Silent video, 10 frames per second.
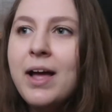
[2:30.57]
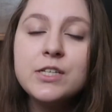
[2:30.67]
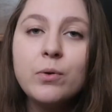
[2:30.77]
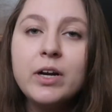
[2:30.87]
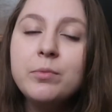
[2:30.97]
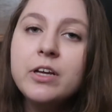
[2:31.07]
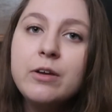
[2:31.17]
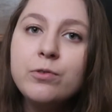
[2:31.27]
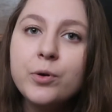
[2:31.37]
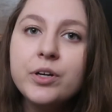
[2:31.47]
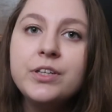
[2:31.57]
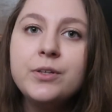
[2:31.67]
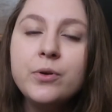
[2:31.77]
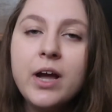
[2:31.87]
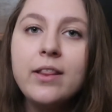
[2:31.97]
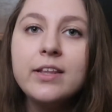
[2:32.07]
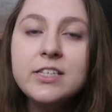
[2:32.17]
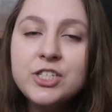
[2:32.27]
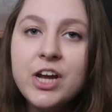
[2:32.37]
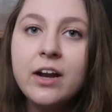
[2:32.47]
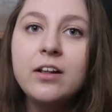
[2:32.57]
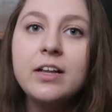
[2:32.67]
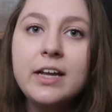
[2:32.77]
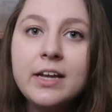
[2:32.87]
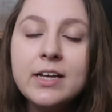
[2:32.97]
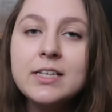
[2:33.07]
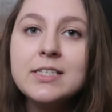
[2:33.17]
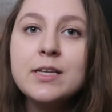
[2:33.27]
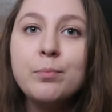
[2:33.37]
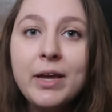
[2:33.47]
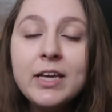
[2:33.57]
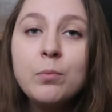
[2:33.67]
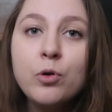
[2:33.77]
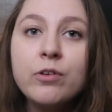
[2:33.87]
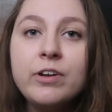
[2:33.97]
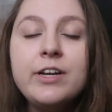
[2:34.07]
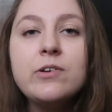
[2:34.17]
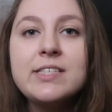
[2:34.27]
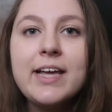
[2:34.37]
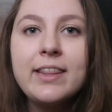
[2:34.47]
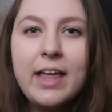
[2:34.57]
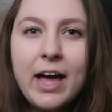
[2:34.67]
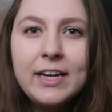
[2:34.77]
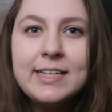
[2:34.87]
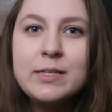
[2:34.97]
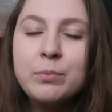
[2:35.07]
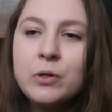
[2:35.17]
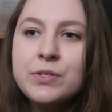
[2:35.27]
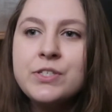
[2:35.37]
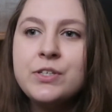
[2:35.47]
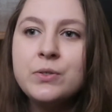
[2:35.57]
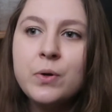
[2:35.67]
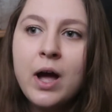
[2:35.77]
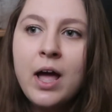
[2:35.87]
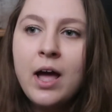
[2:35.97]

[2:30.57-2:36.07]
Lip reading: So what I'm looking forward to doing on this channel is making more videos like that, as opposed to